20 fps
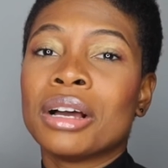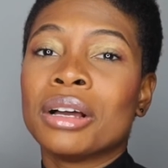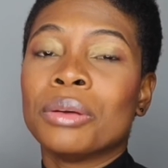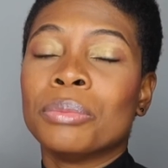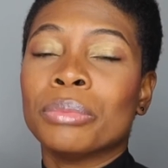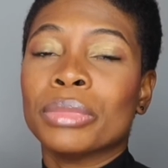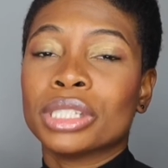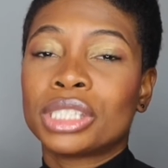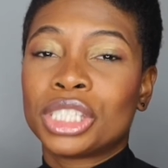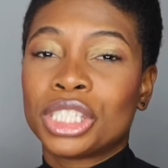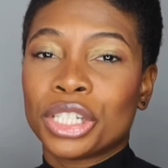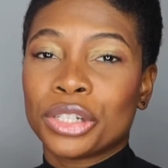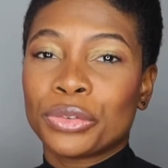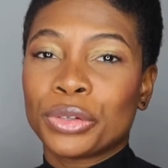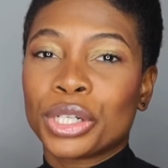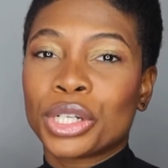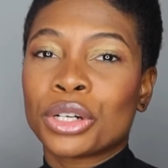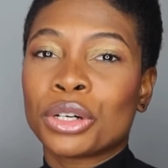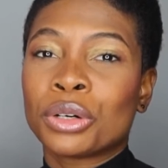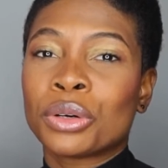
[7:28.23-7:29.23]

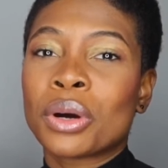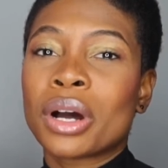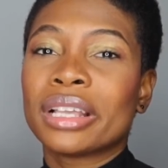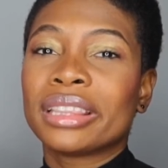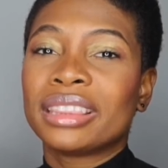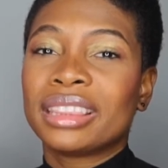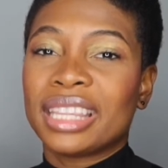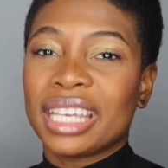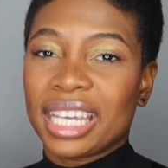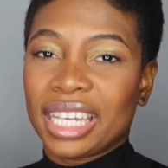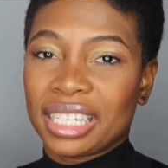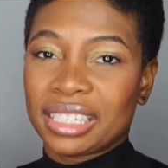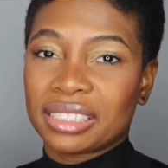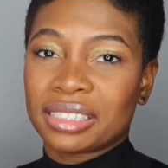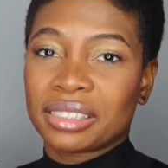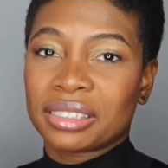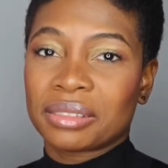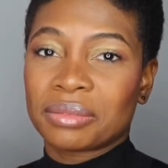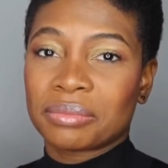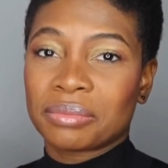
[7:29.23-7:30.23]
material
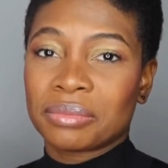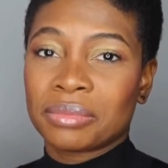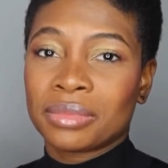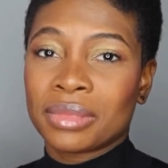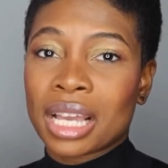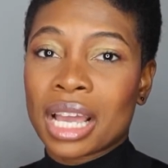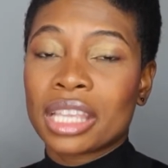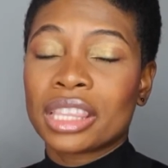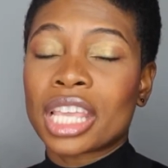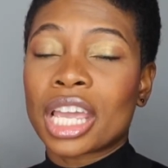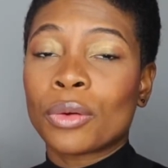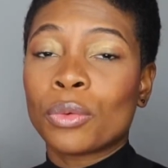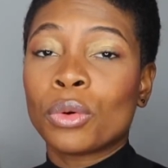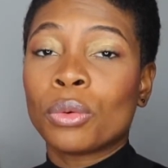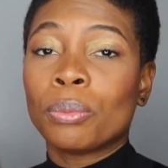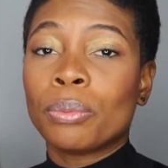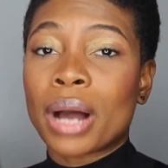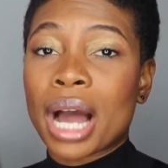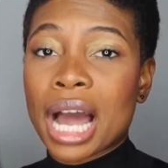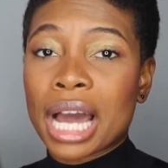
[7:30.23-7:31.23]
things. They will
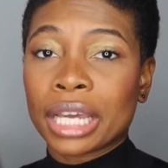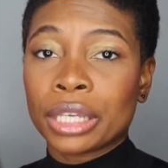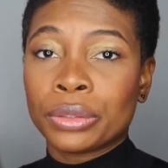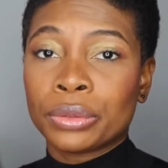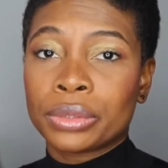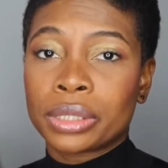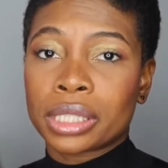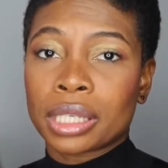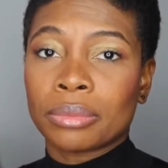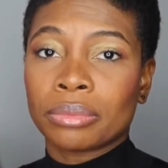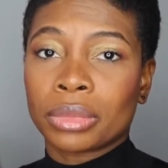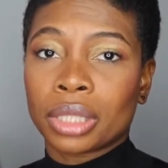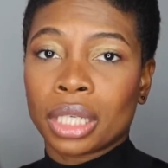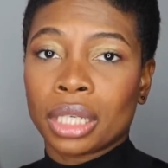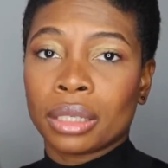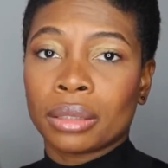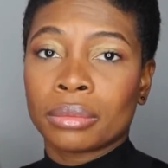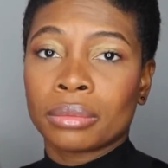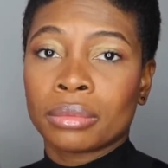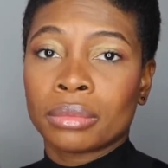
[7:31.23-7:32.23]
buy you
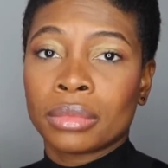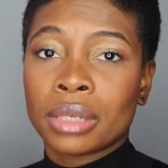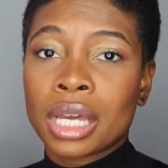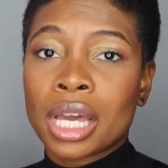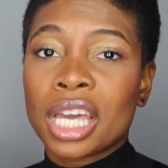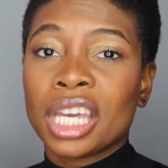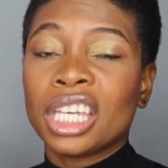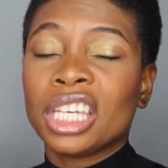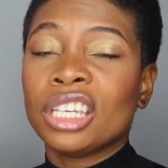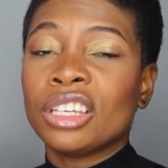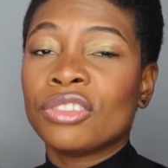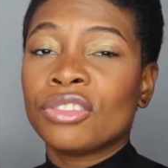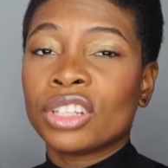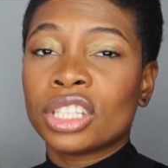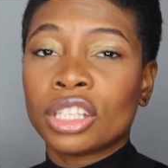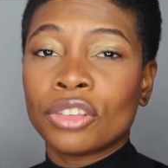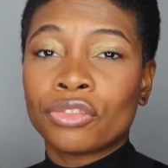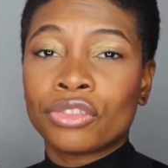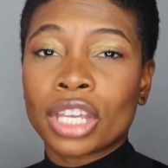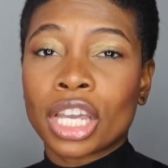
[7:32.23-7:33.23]
something.
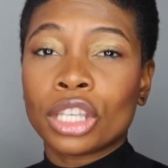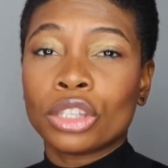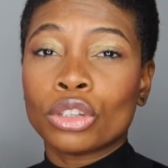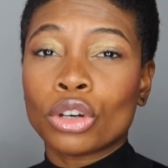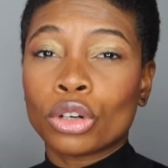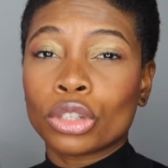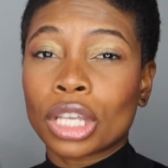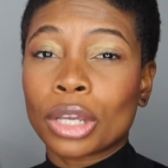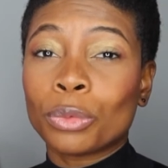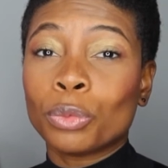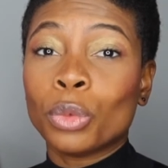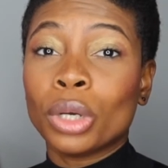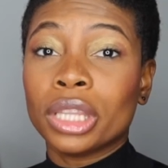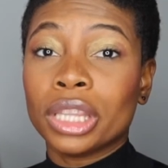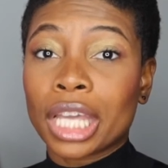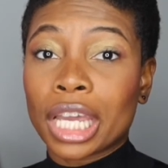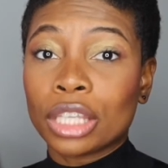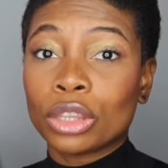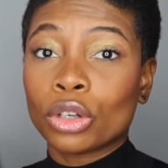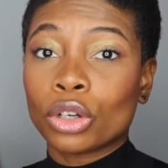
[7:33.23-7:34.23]
Even if they know that, when
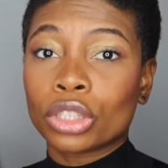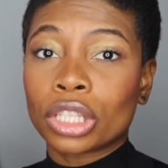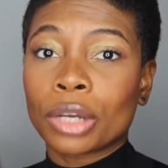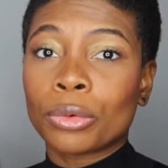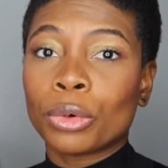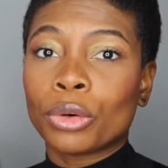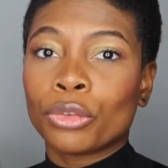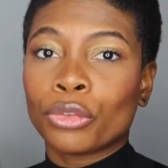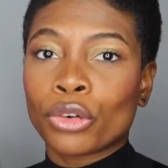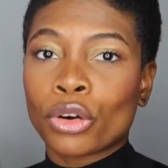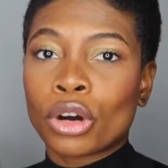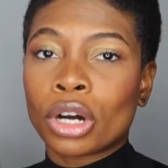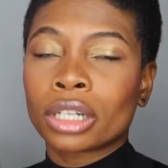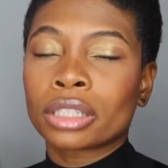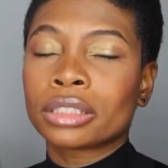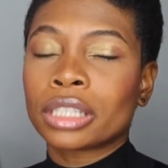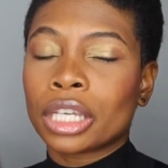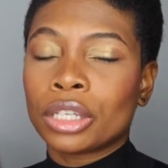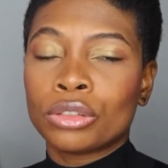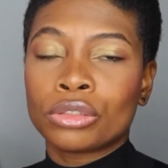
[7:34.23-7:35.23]
they know they were
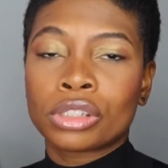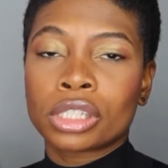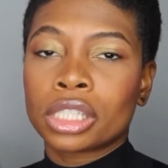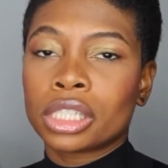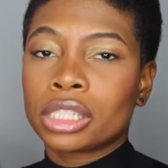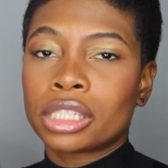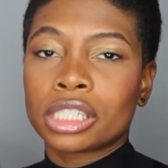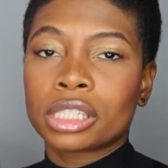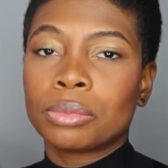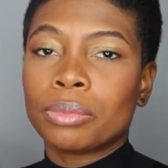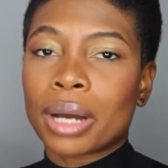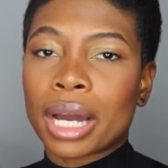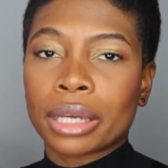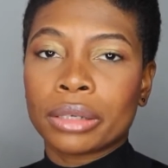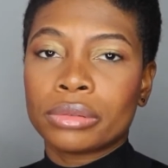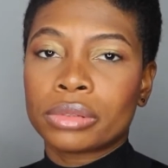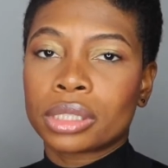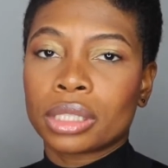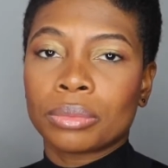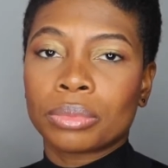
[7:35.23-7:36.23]
wrong, they usually just buy
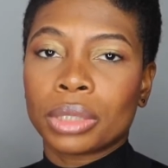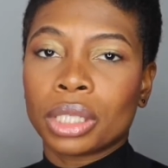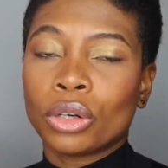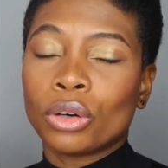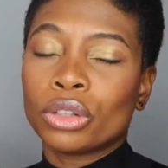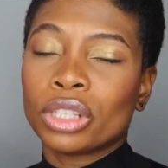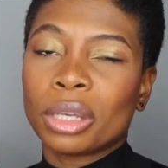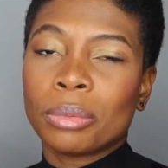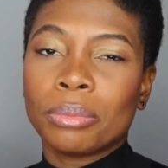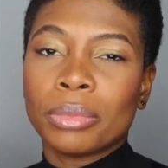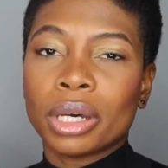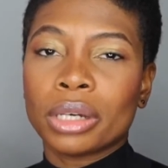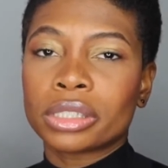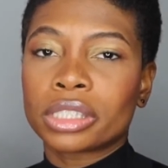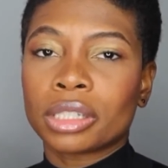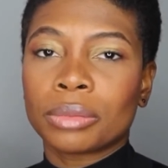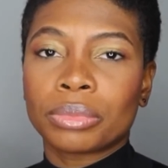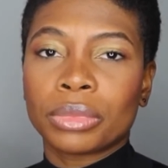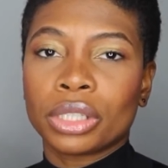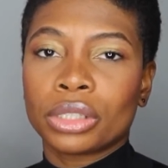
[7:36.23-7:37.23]
you something, or they mail
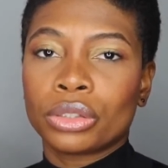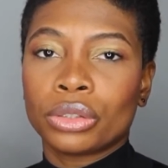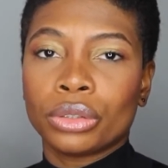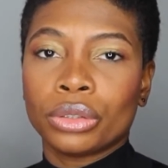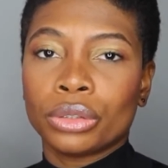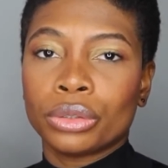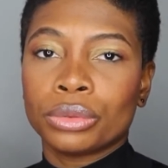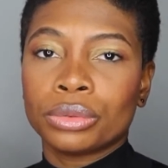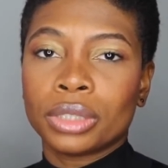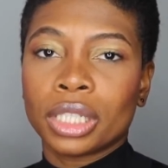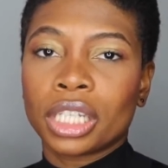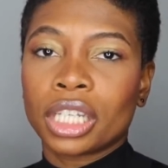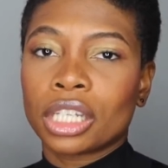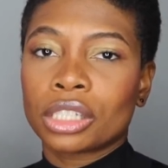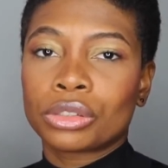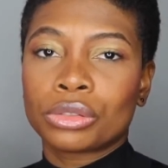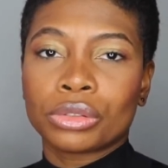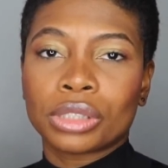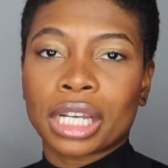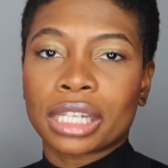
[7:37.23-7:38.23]
something to you. They
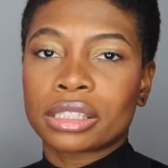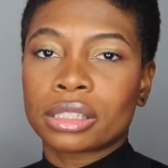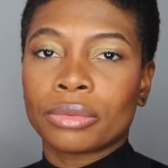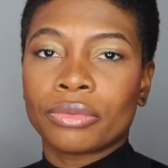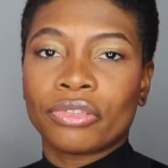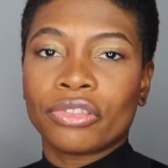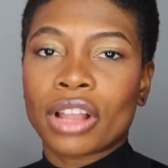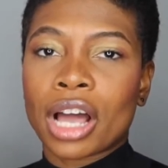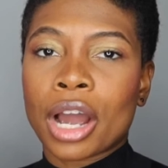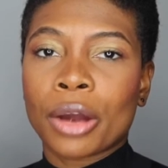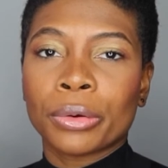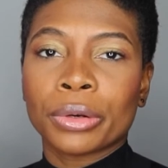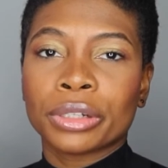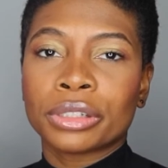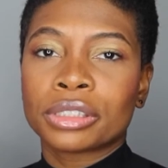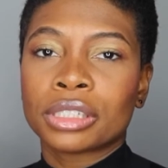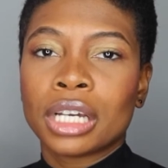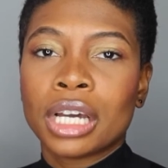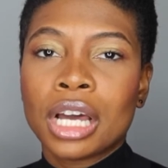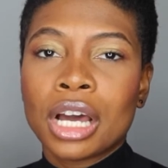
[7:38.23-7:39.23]
get you like some
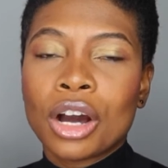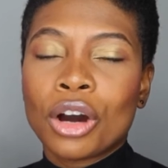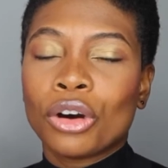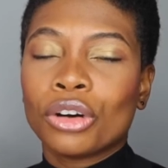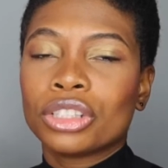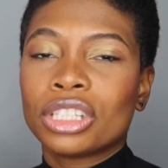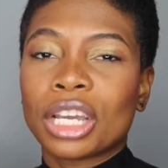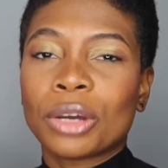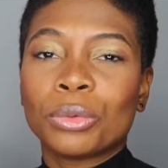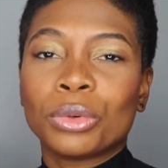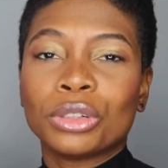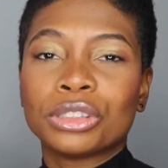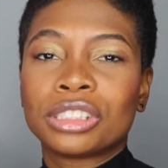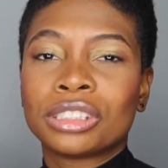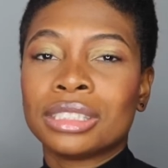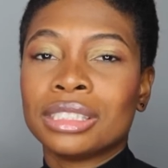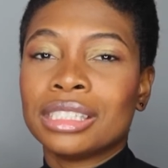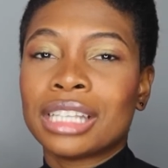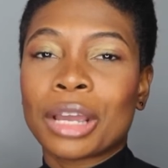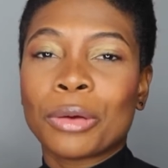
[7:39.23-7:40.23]
flowers, or they
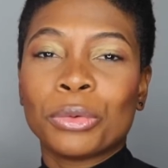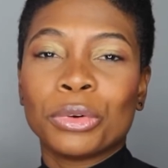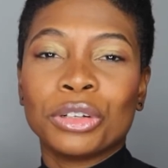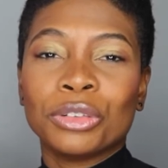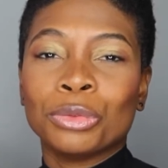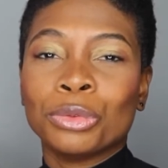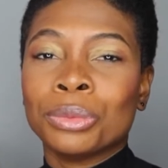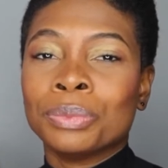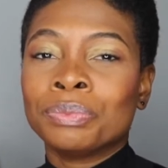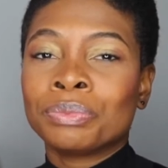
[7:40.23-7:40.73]
will